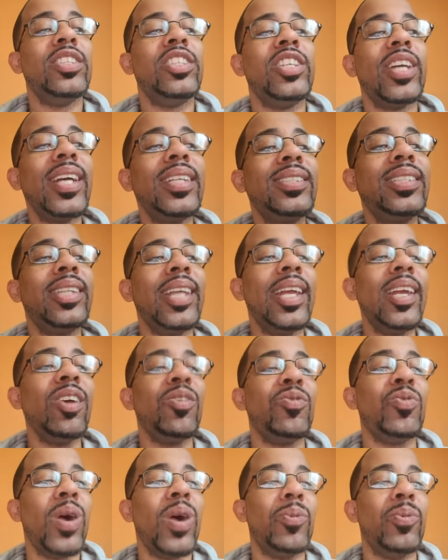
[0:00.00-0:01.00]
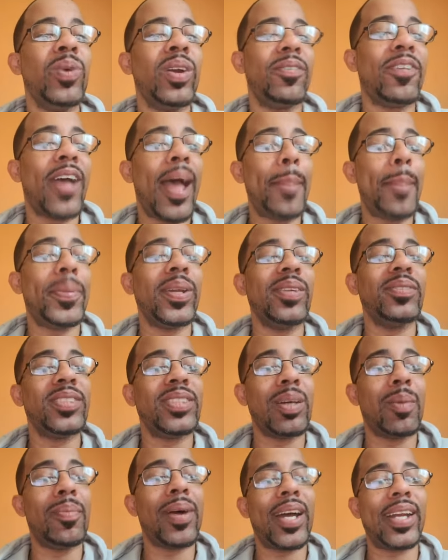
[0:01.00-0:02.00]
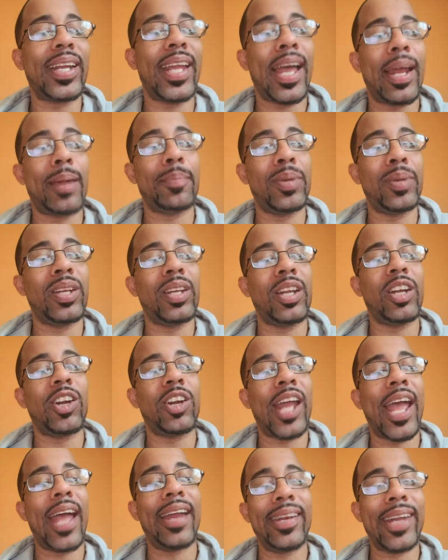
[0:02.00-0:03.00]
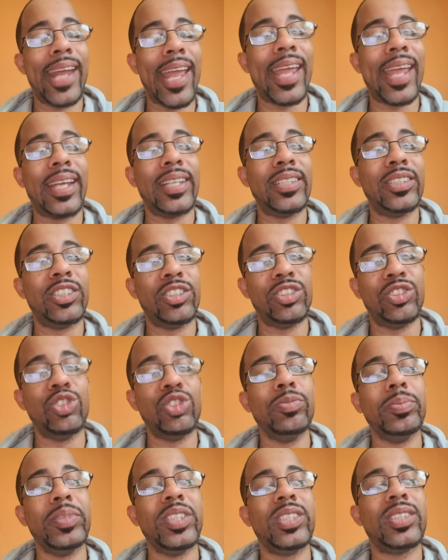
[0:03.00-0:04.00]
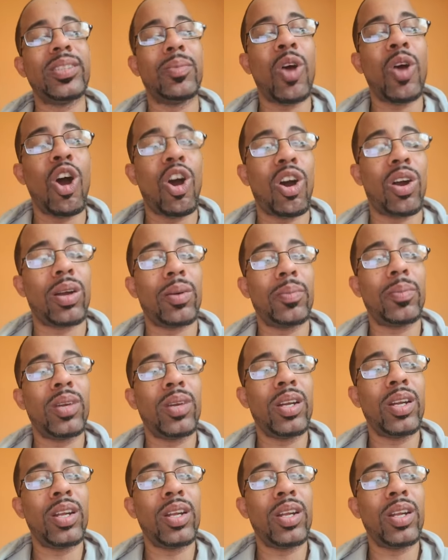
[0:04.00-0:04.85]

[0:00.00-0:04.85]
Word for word: Just think of what would have happened if somebody had been there that day to do me some harm.